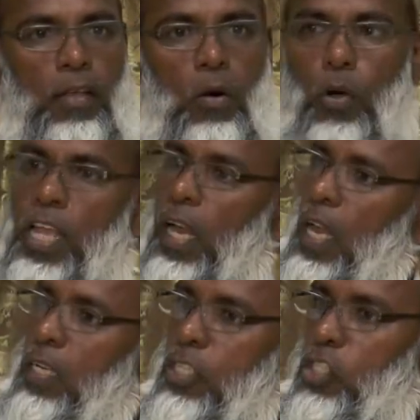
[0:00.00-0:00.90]
Only
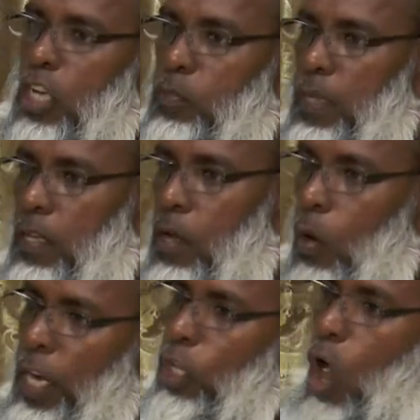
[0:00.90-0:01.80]
Allah could judge me.
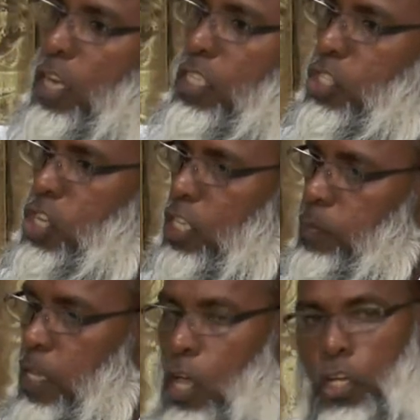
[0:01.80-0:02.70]
Only God could judge
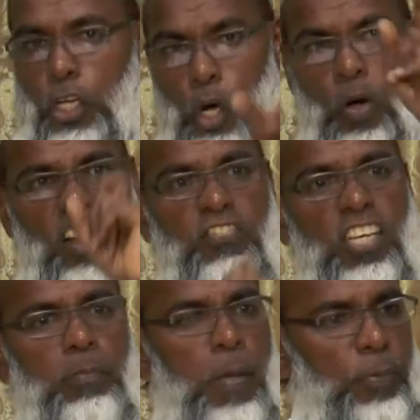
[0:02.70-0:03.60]
me. You know what the
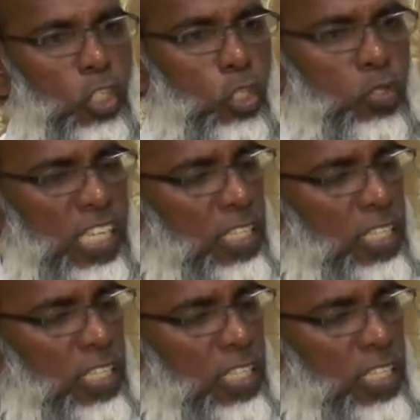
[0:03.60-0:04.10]
first people to use this